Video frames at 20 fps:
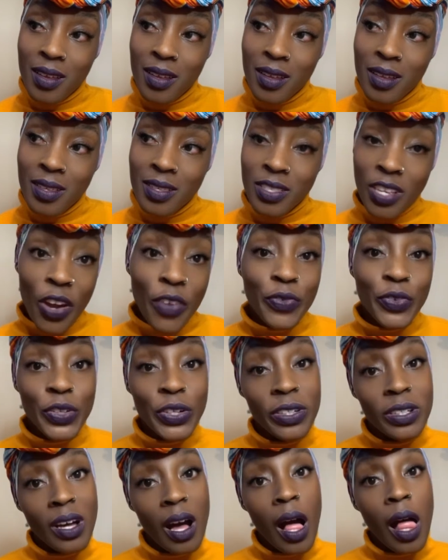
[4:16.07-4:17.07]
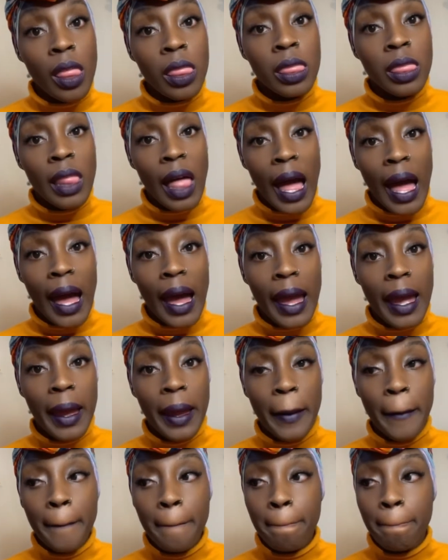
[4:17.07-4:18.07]
suffered a lot.
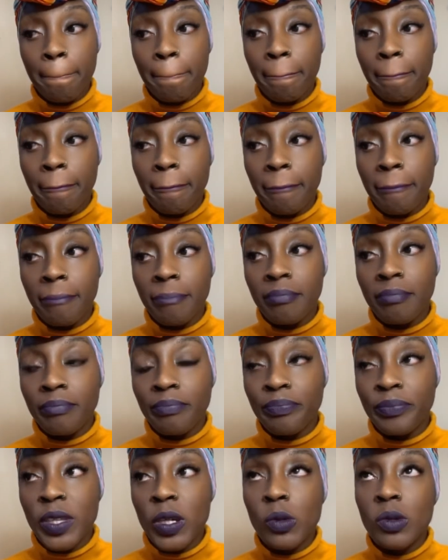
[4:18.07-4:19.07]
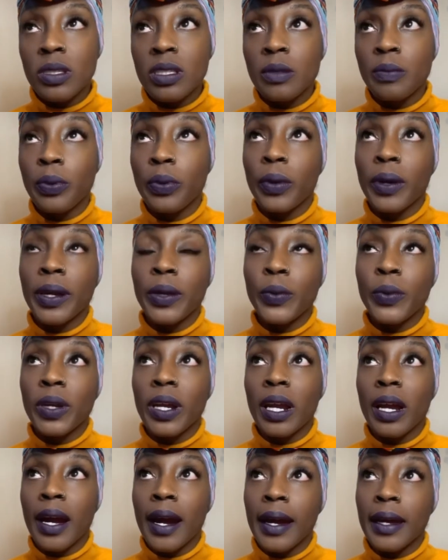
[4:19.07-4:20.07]
There was a point where
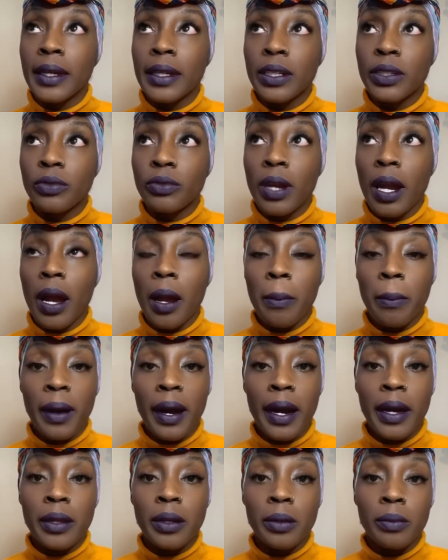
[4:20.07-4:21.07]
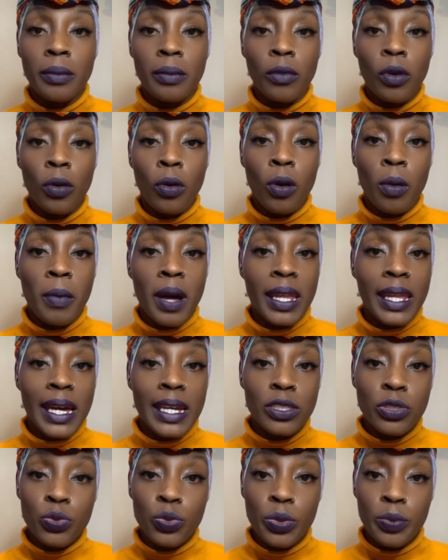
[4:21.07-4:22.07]
I hit rock bottom. All my
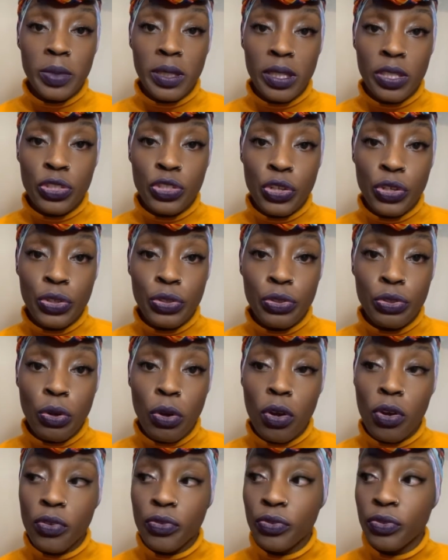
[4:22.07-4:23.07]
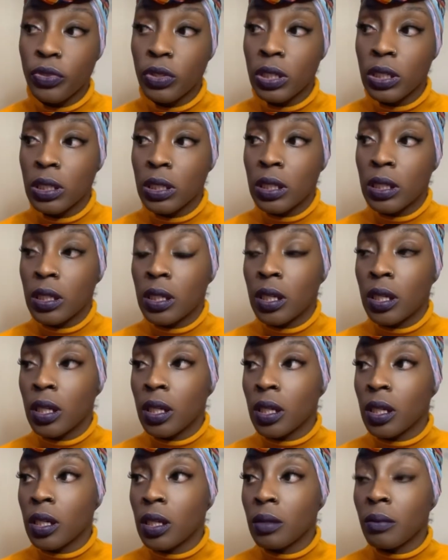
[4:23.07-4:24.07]
lights were being turned off
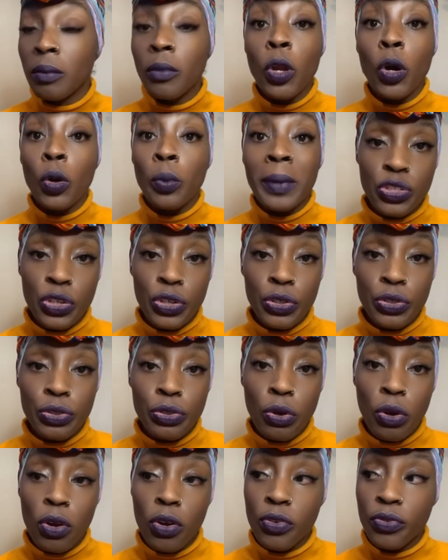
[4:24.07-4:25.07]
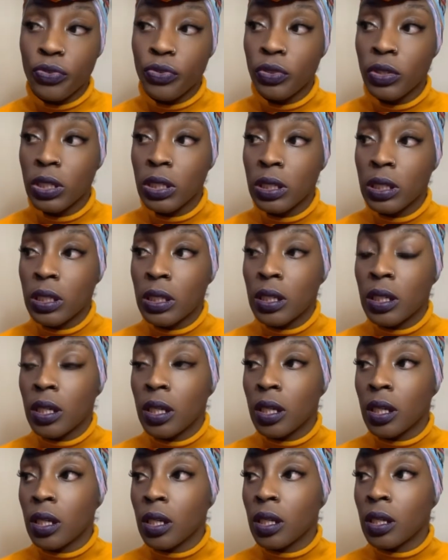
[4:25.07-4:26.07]
uh, no, my turned off.
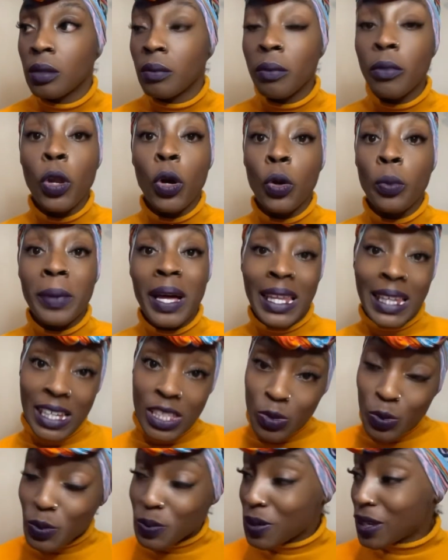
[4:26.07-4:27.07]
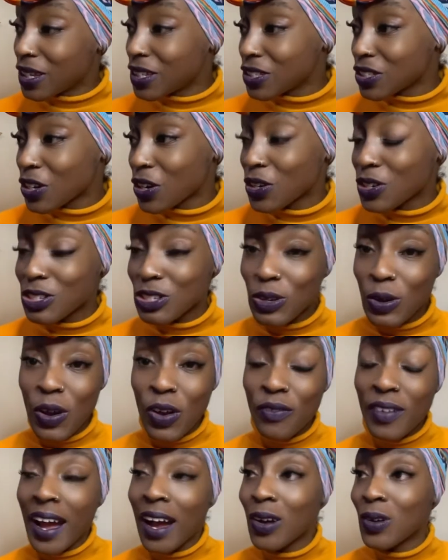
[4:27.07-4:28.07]
Uh, no, my lights were being turned
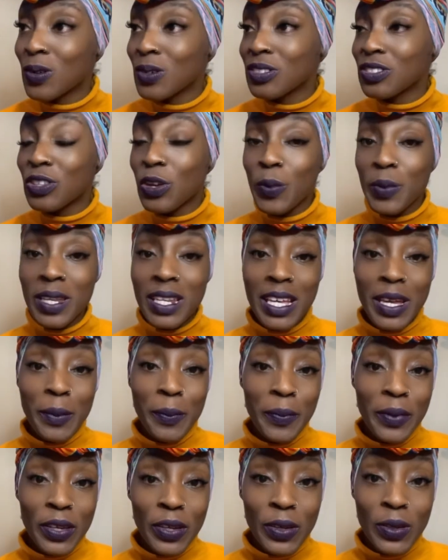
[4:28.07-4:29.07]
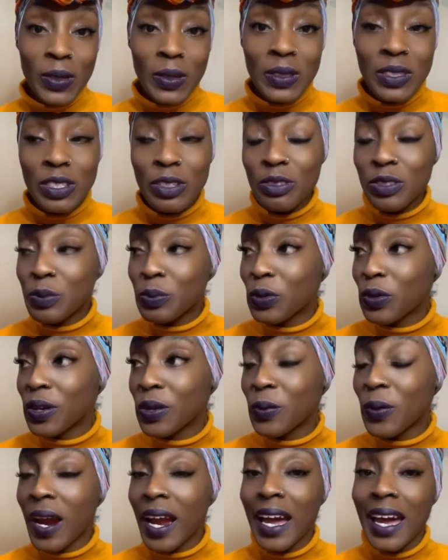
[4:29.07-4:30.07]
off. I owed so many in bills. There was a point
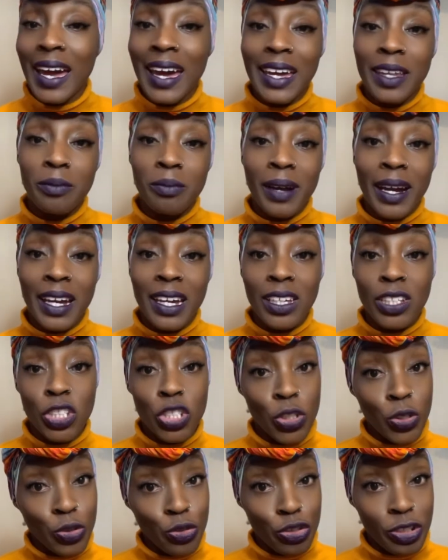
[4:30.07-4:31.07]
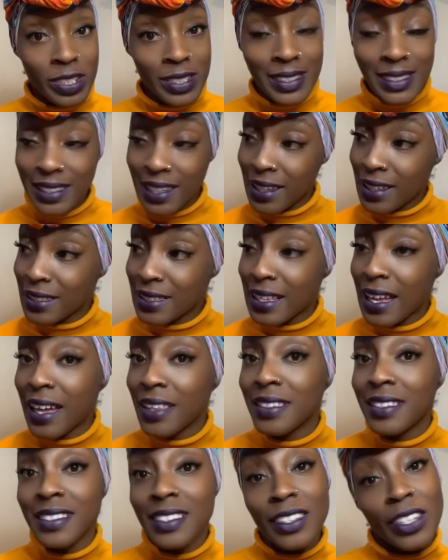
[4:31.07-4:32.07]
where I had my children stay inside
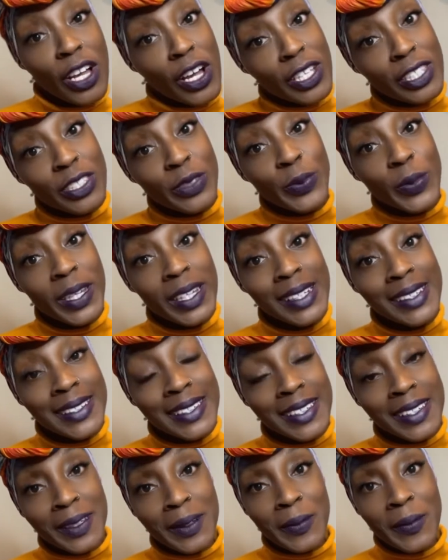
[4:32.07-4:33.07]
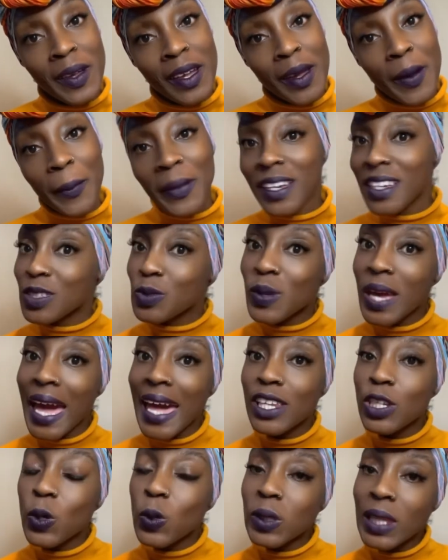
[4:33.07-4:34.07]
the salon suite because we
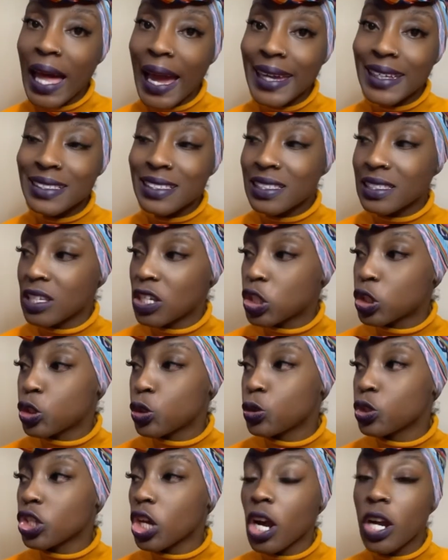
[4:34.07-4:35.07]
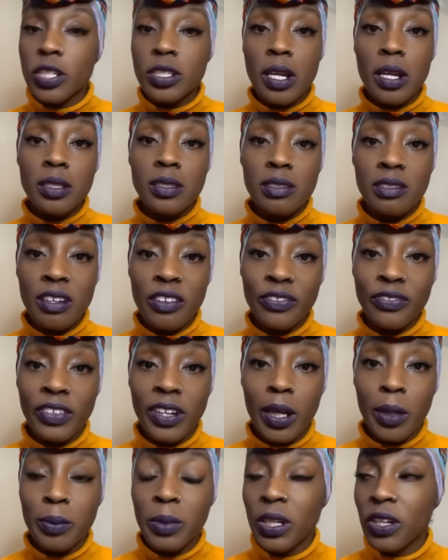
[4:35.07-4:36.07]
had no lights to charge our stuff
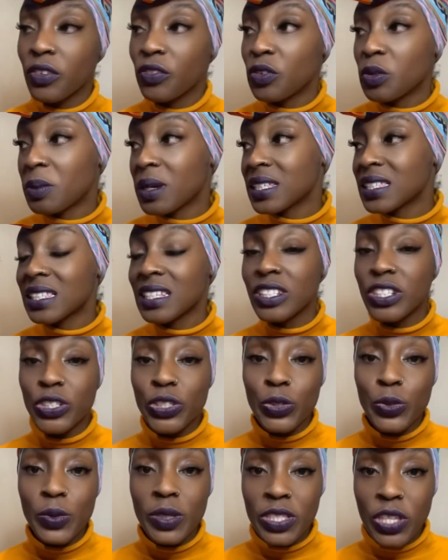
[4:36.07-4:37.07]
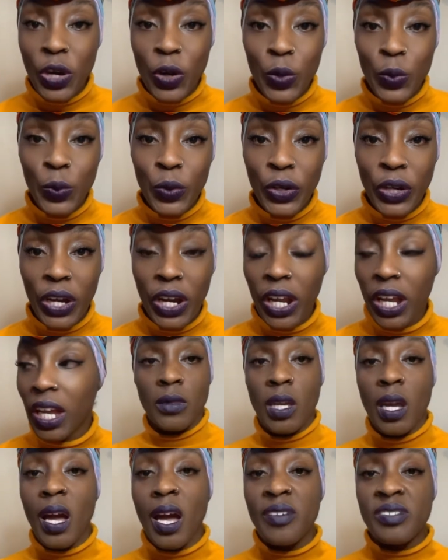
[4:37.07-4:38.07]
up for my son to do his homework.
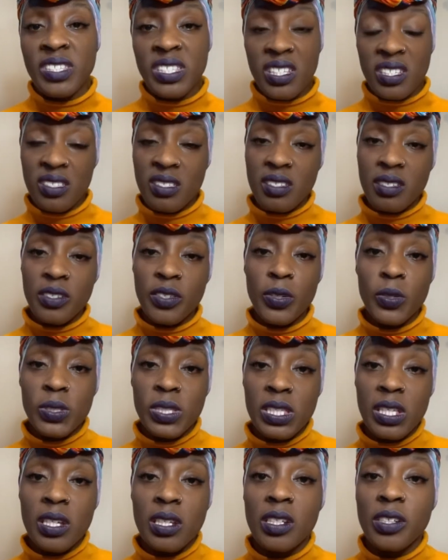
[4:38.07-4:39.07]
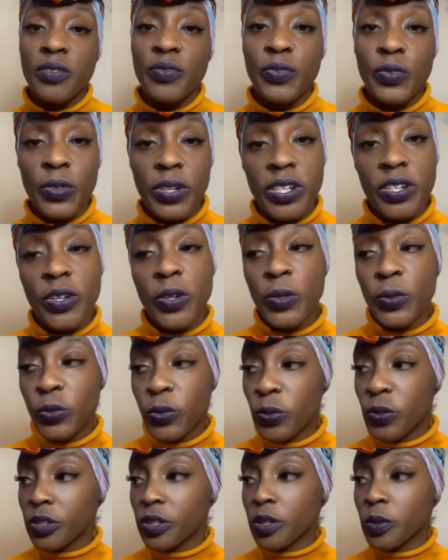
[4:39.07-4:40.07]
I have a 16 year old son and a four year old
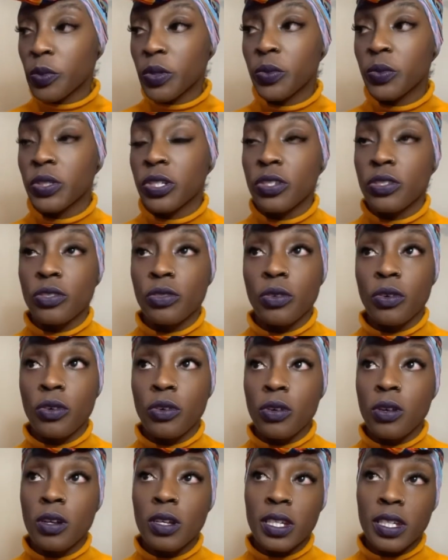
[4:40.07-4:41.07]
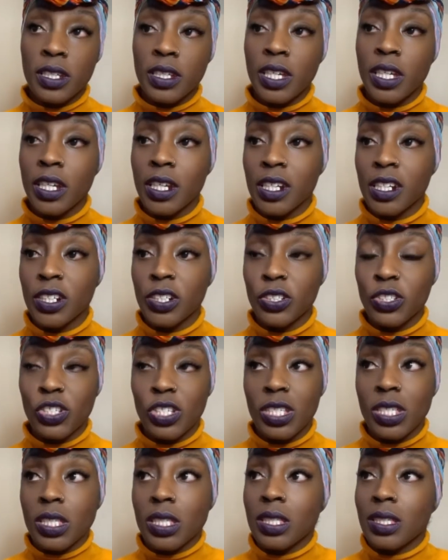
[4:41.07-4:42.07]
daughter, and we were just all in here,
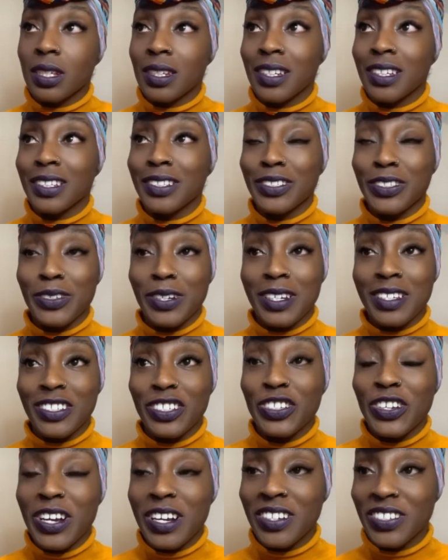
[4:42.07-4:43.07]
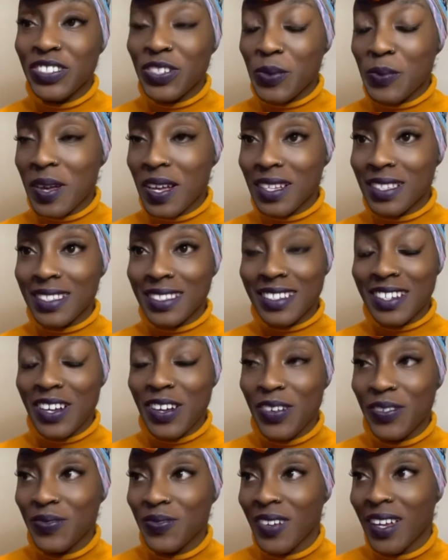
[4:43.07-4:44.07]
just like trying to charge up our
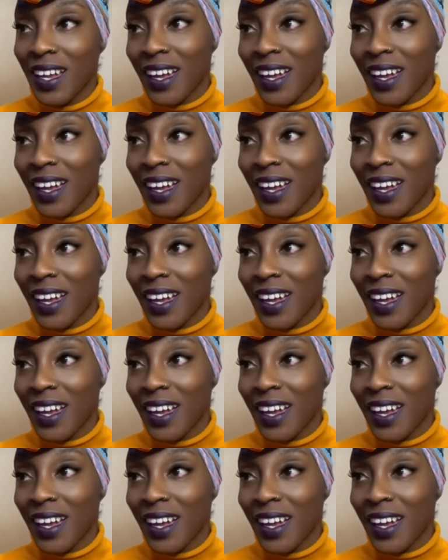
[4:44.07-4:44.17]
stuff.